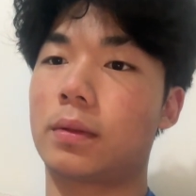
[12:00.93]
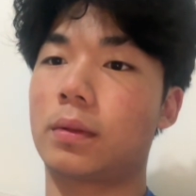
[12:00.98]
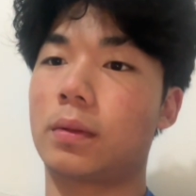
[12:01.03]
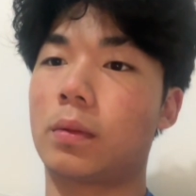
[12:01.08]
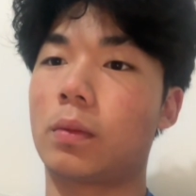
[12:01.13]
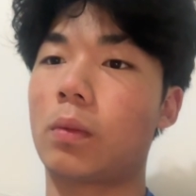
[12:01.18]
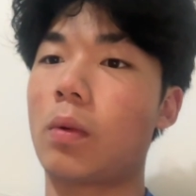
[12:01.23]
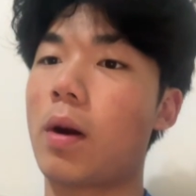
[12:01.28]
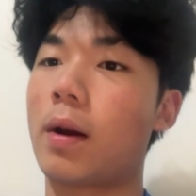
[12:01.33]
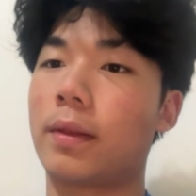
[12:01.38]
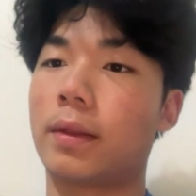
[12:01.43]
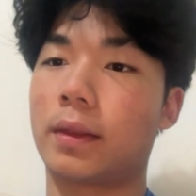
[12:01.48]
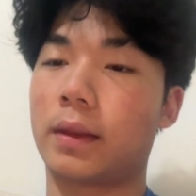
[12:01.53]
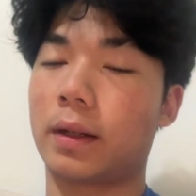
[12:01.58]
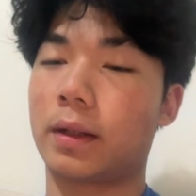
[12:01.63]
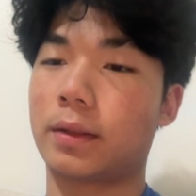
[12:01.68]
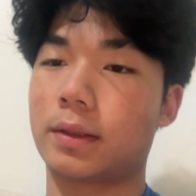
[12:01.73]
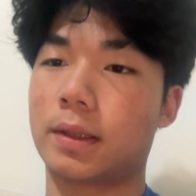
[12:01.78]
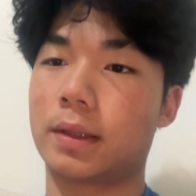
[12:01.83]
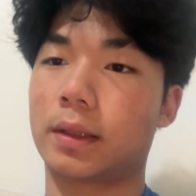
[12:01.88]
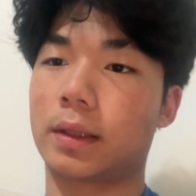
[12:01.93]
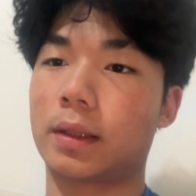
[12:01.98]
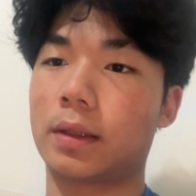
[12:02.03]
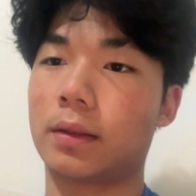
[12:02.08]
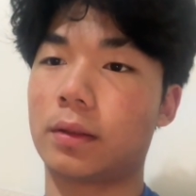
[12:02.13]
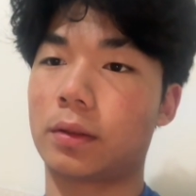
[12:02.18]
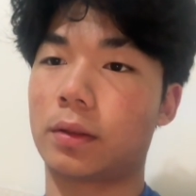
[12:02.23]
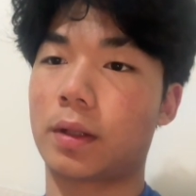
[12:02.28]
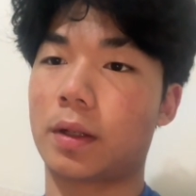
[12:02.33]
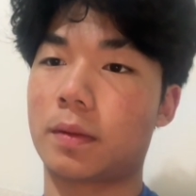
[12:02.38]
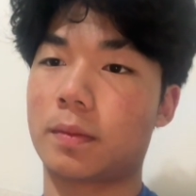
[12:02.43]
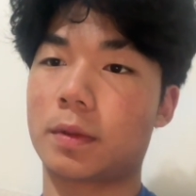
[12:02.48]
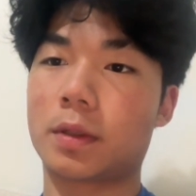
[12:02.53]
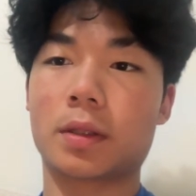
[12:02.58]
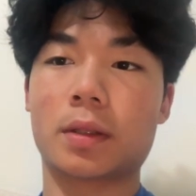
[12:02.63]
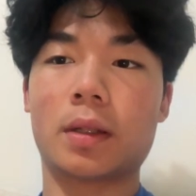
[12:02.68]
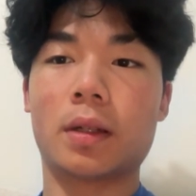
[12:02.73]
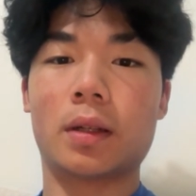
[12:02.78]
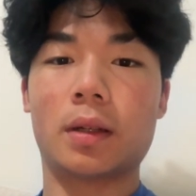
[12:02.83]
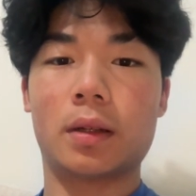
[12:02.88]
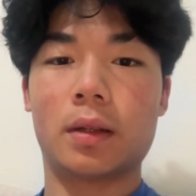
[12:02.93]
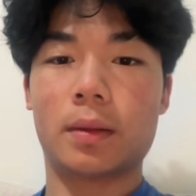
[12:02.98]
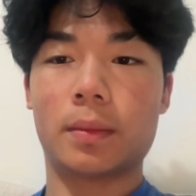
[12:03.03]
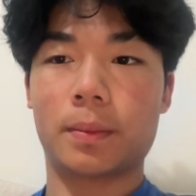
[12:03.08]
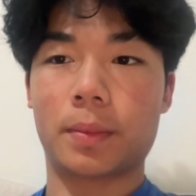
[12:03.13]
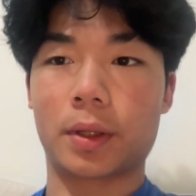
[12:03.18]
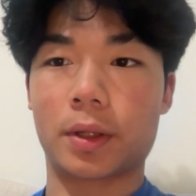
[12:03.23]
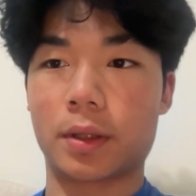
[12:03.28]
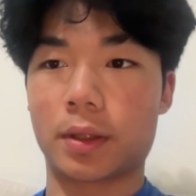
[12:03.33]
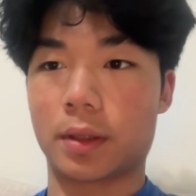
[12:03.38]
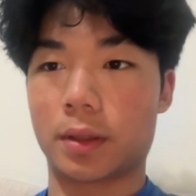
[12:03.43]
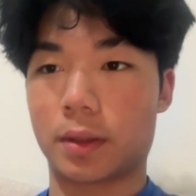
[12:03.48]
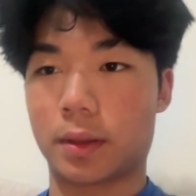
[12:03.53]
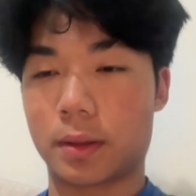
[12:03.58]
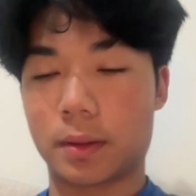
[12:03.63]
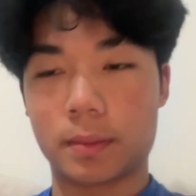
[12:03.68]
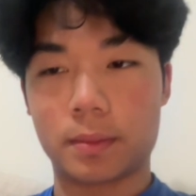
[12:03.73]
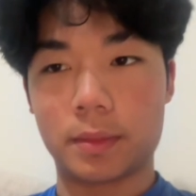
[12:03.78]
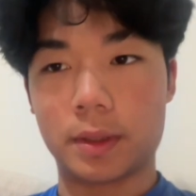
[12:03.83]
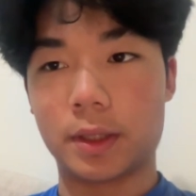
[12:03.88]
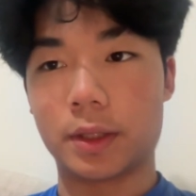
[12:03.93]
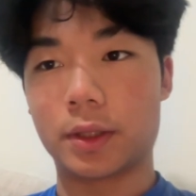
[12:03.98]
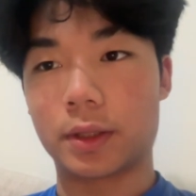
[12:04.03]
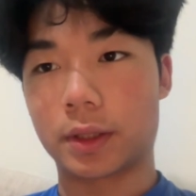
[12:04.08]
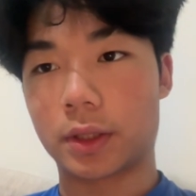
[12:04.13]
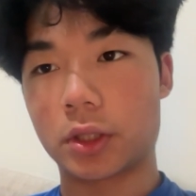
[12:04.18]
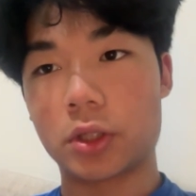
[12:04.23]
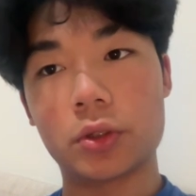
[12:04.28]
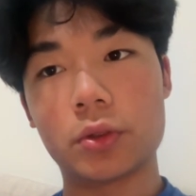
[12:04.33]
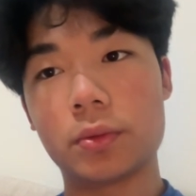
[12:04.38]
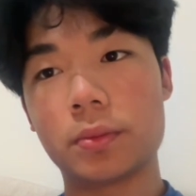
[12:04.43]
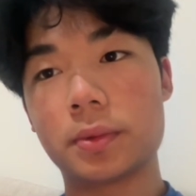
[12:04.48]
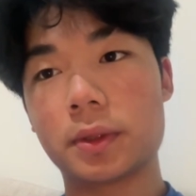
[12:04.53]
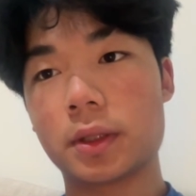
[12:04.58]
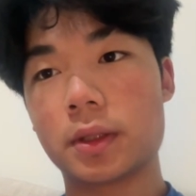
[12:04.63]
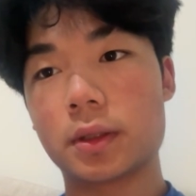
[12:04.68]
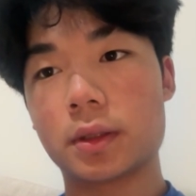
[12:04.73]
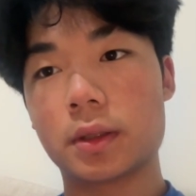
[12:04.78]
1,000 kilograms per meter cubed,